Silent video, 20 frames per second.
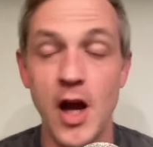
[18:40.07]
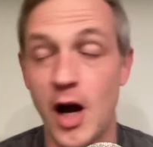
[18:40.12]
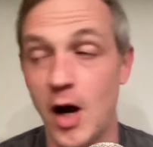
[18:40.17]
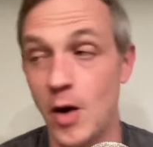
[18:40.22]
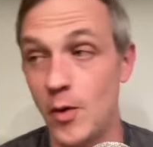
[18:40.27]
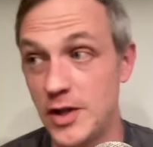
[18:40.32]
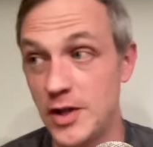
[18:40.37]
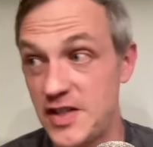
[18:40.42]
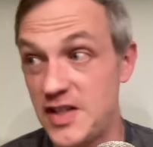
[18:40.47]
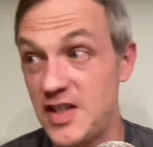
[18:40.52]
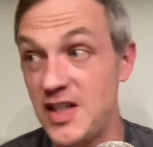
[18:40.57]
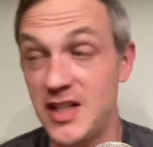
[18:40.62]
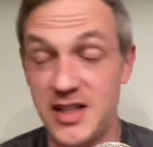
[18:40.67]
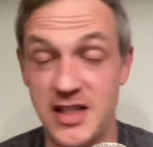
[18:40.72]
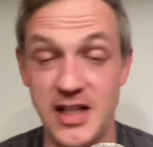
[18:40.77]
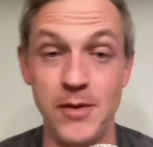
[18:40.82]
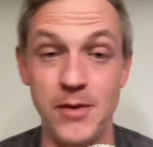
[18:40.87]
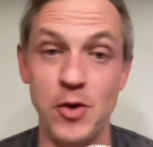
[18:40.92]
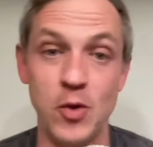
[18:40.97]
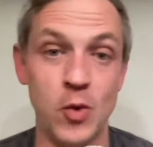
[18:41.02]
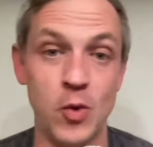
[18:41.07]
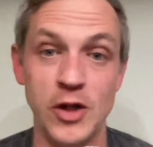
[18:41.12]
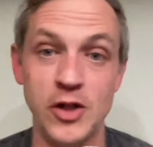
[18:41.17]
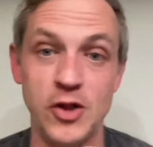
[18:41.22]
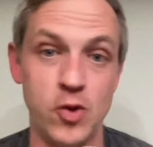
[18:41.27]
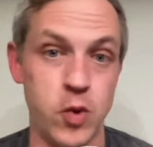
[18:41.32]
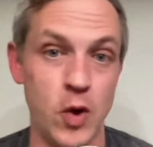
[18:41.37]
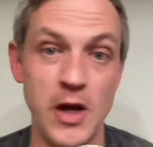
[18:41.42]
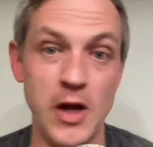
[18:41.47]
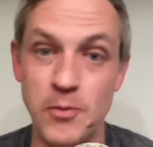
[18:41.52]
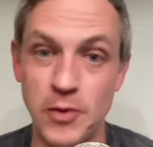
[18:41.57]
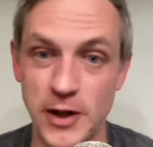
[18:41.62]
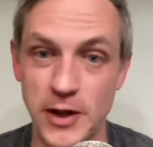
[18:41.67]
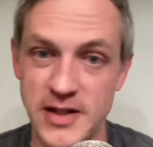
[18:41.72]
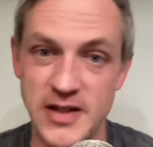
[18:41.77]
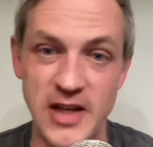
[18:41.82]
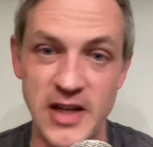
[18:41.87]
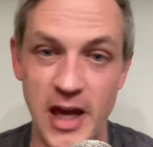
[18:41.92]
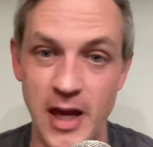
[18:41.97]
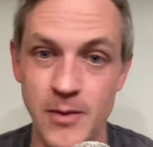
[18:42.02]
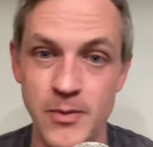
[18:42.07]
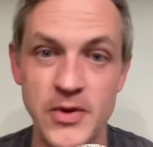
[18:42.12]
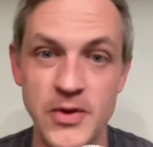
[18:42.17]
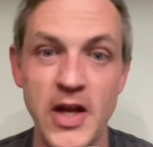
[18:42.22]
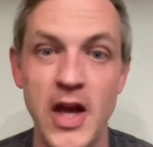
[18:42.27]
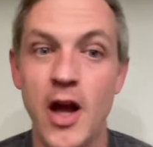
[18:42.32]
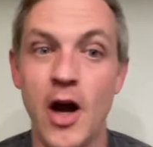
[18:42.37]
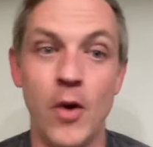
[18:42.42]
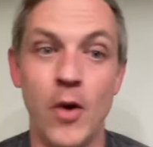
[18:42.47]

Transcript: I want to see a team that won twenty plus games.